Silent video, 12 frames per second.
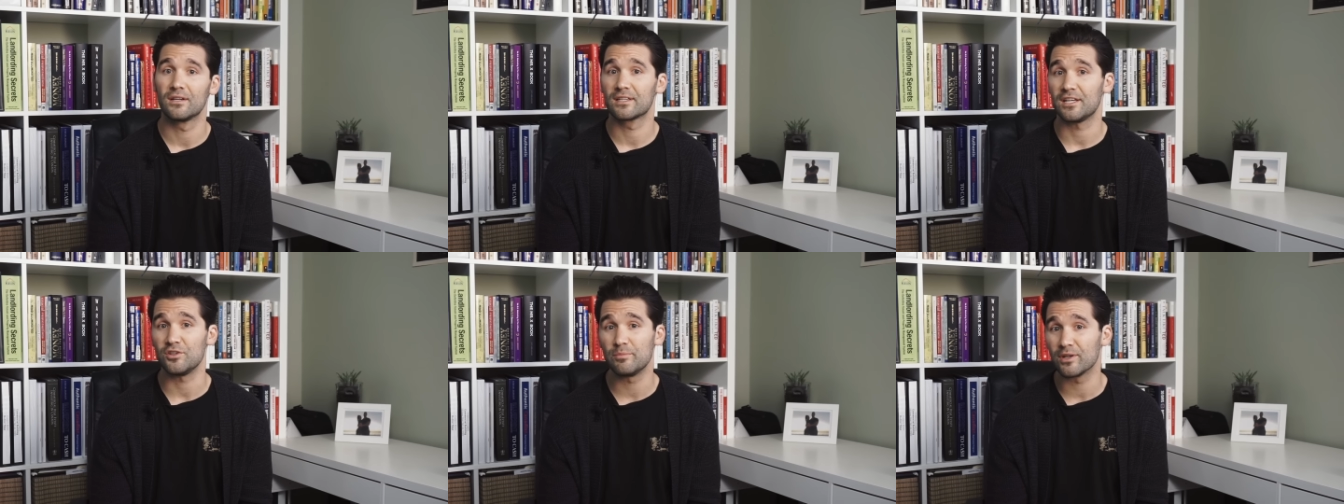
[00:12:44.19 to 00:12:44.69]

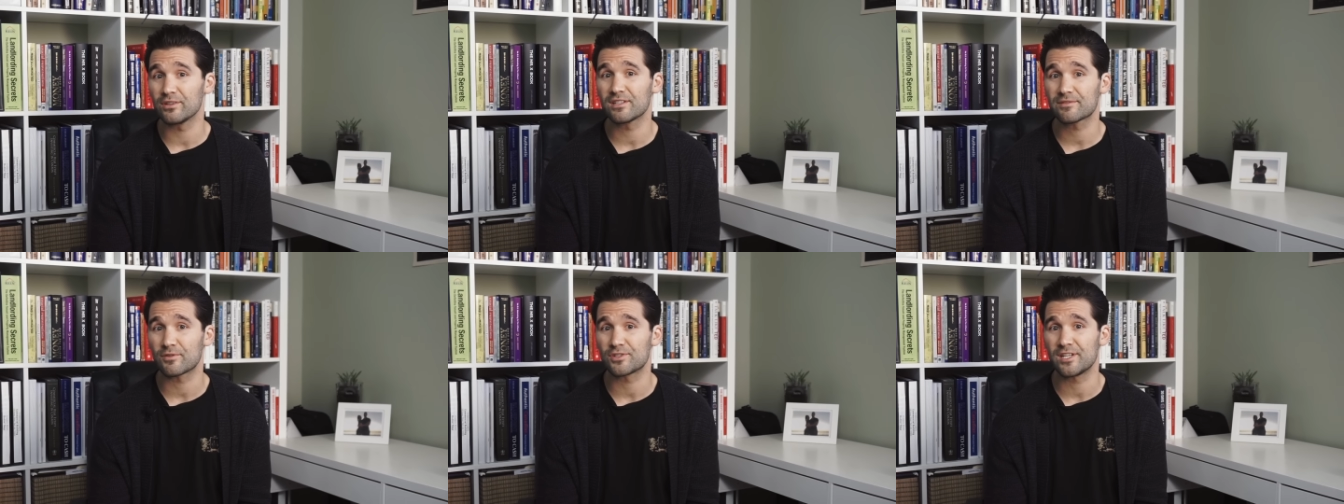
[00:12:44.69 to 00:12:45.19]
Can you build
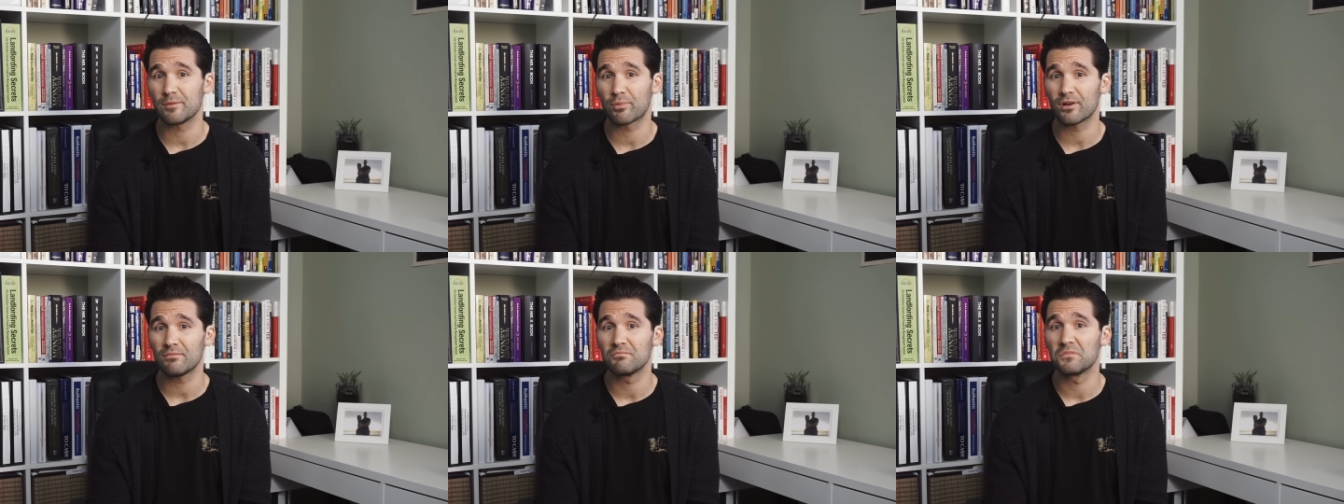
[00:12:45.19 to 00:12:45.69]
this for
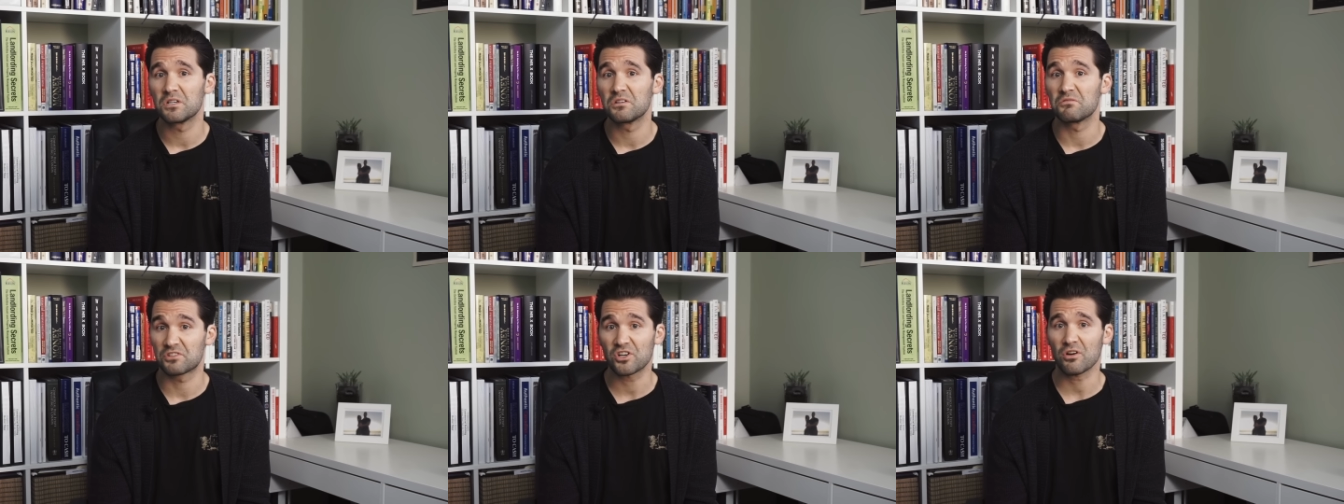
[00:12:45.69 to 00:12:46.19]
cheaper?
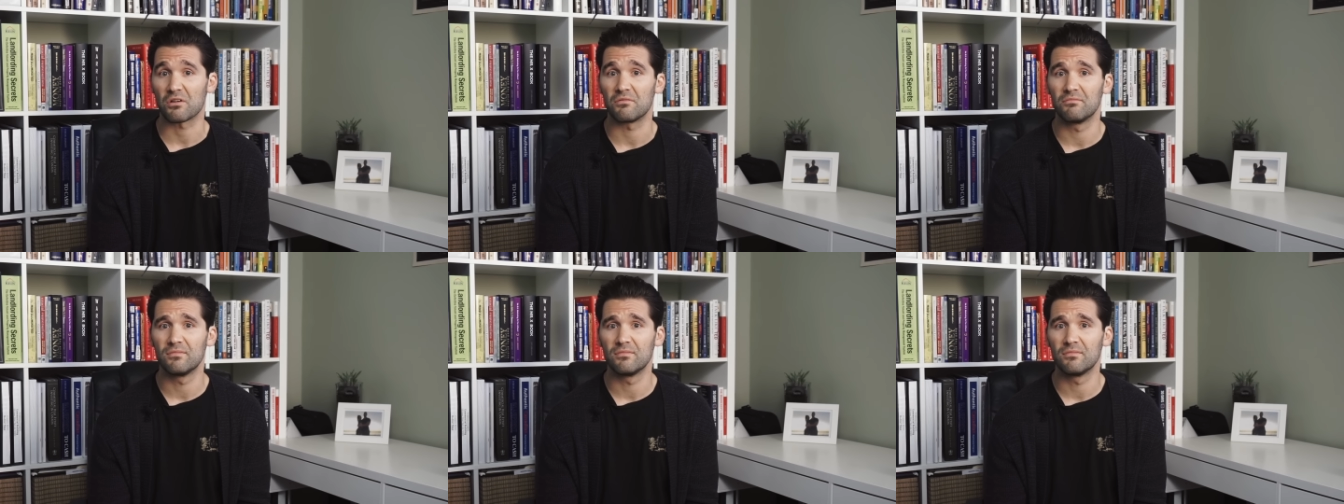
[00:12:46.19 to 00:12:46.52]
Sure.